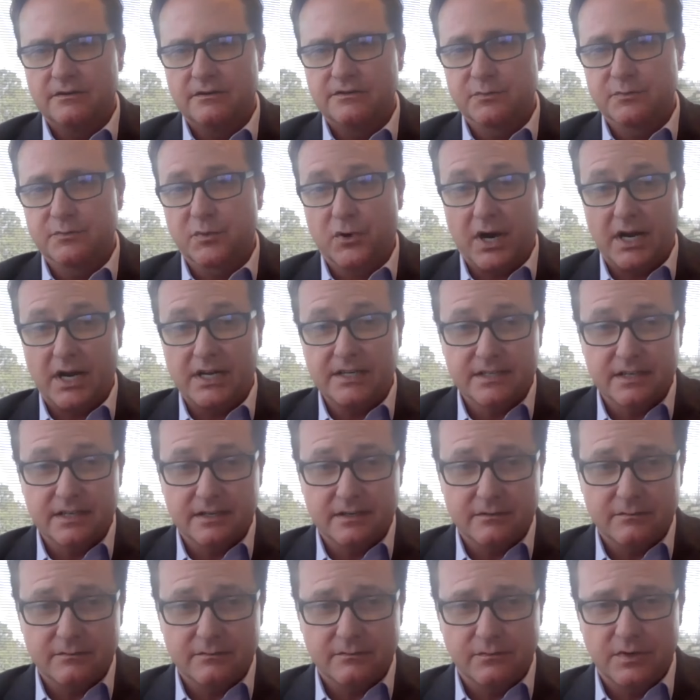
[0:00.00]
to price
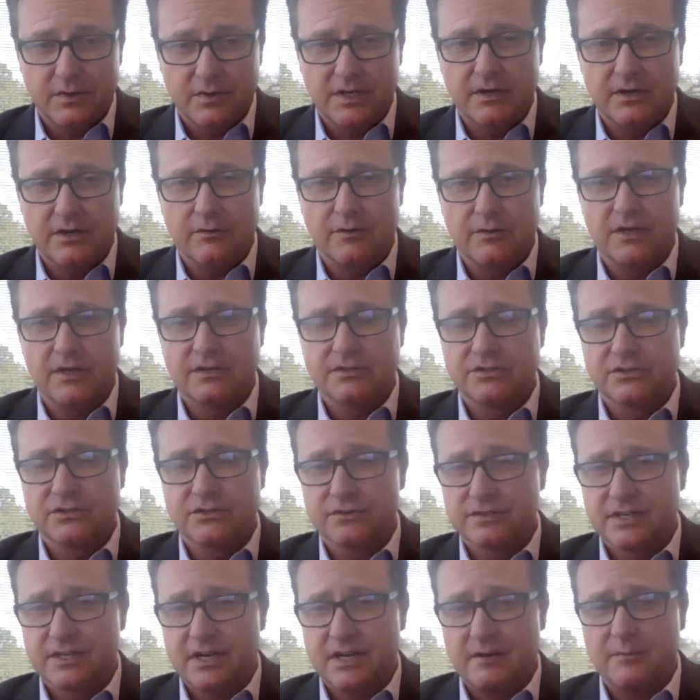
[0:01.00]
it. We know that
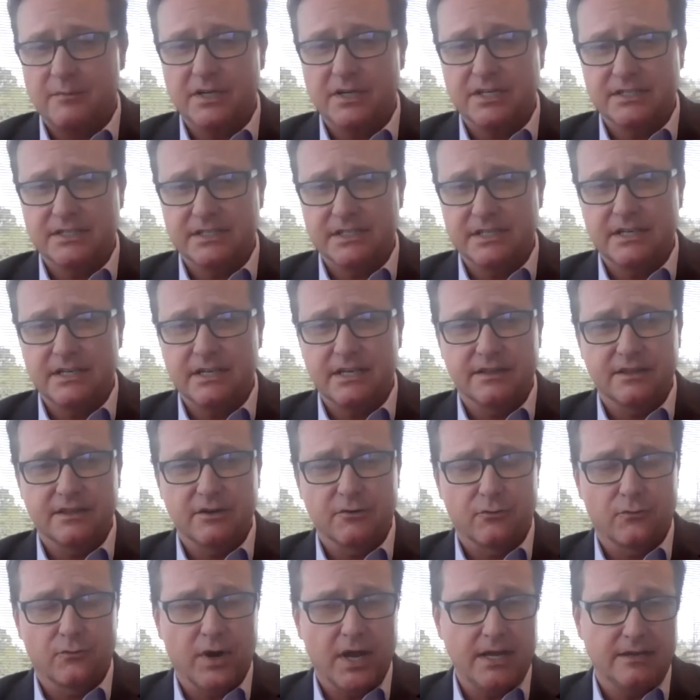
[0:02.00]
insurance companies need to get
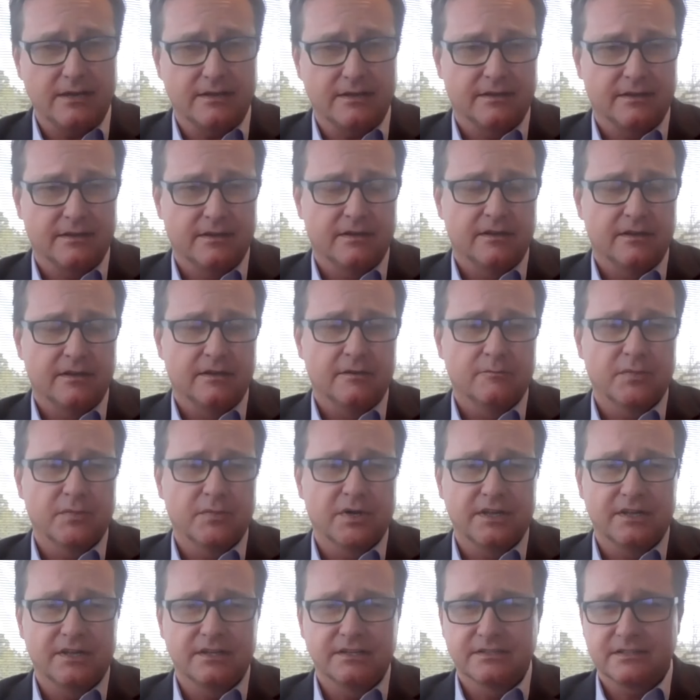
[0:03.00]
their rate,
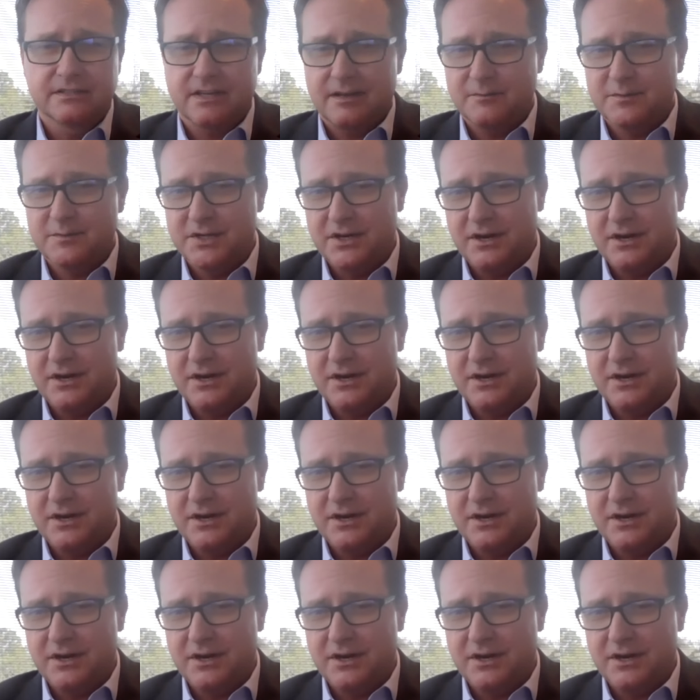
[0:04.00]
but at the same